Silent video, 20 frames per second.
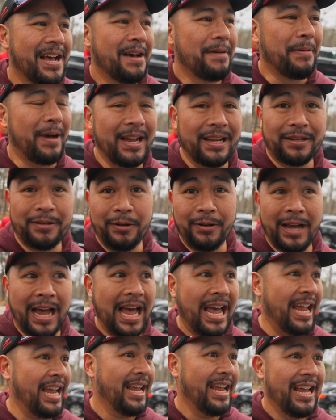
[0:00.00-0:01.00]
But cool
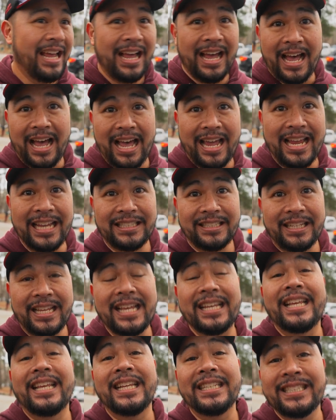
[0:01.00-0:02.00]
guy. Uh, he's,
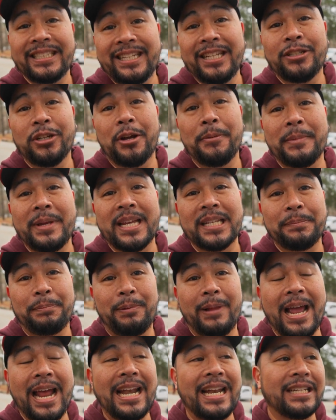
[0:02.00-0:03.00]
his, he told me his
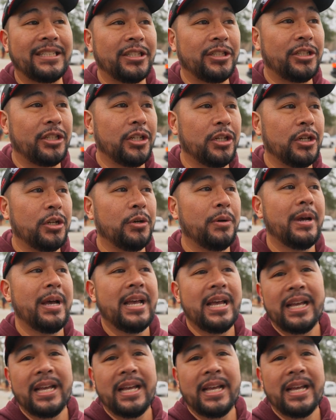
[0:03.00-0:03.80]
plan is to do